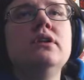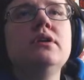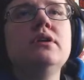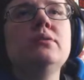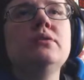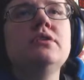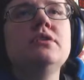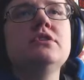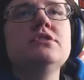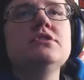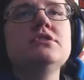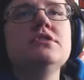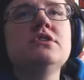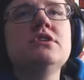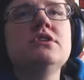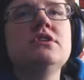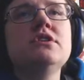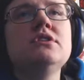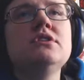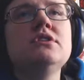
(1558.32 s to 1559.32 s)
we're just
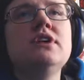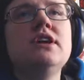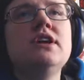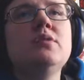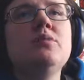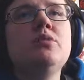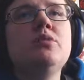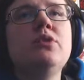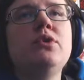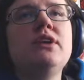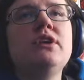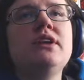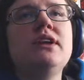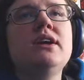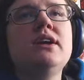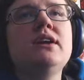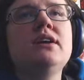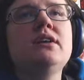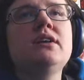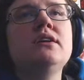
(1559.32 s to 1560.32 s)
gonna teleport
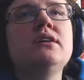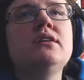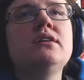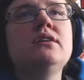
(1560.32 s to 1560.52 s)
there.